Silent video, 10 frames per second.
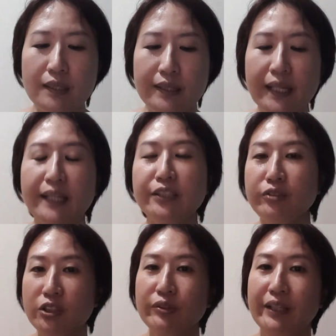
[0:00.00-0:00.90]
Then you
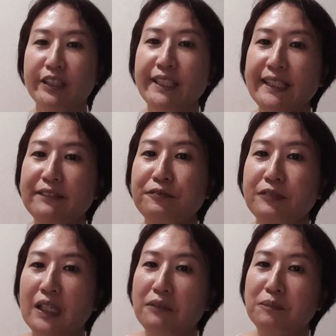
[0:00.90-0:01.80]
need to actually
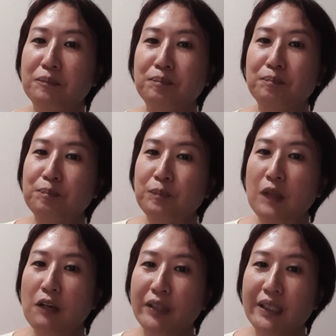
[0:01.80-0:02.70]

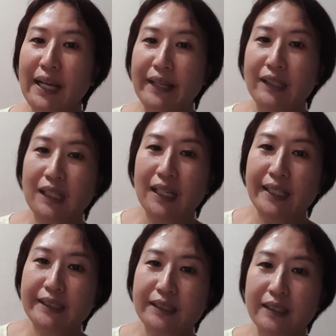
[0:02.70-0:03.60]
further
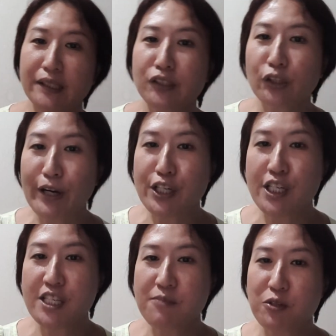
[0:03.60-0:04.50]
analyze the
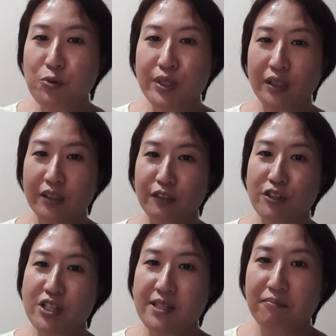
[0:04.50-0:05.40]
interactions between the
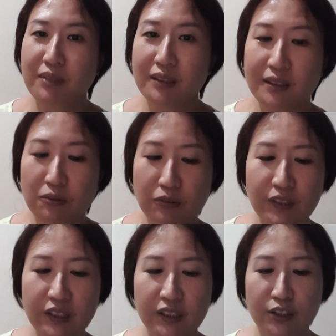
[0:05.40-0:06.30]
different symbols
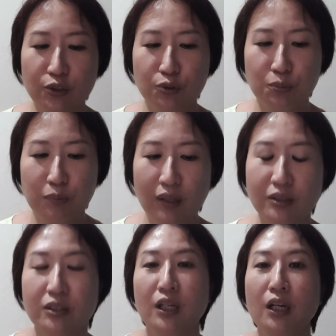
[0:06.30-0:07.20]
within these two boxes,